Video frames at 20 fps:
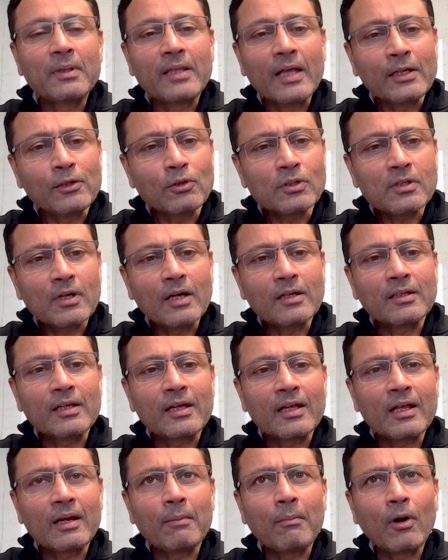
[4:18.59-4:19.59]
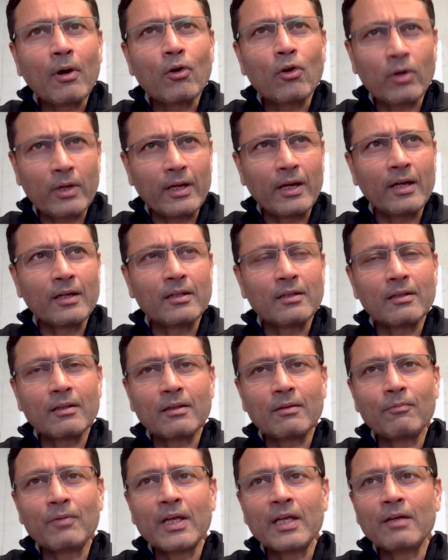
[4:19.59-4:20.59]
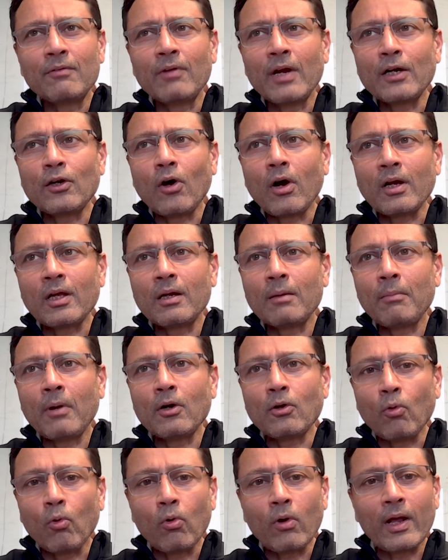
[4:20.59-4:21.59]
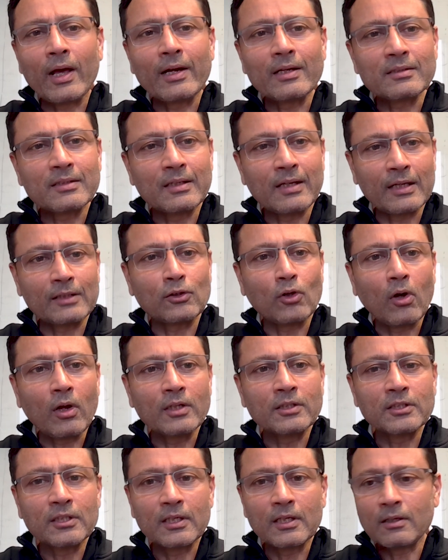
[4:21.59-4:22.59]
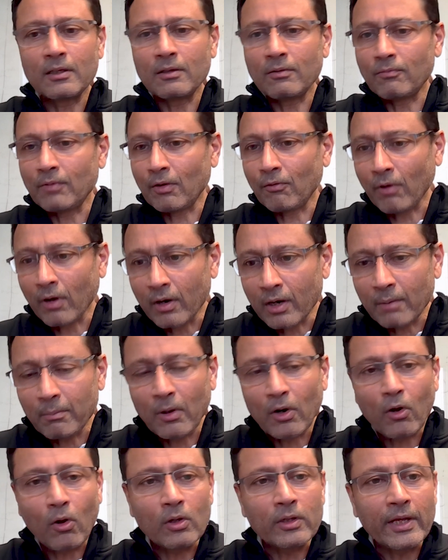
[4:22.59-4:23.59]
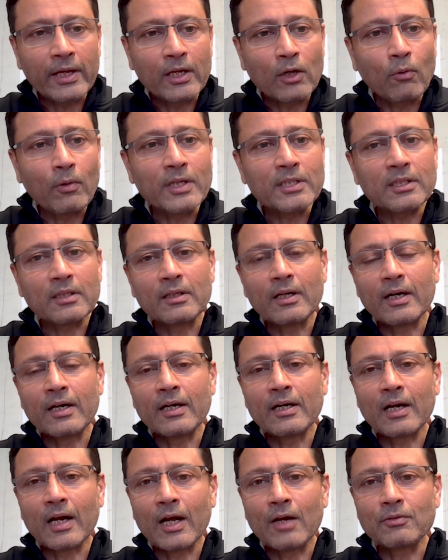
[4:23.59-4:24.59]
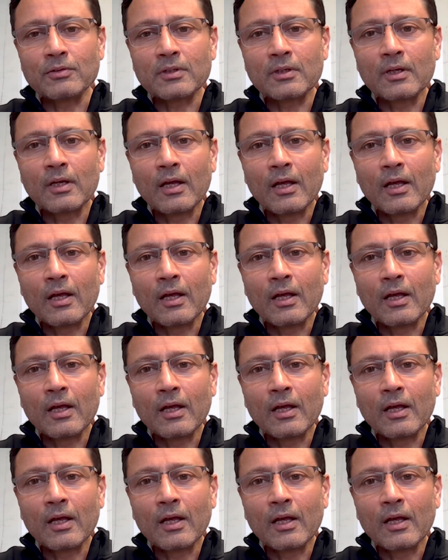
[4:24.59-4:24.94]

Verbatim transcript: But then you start thinking about okay, we, we are talking about ORAN as a technology. We have heard about all the innovation that it drives.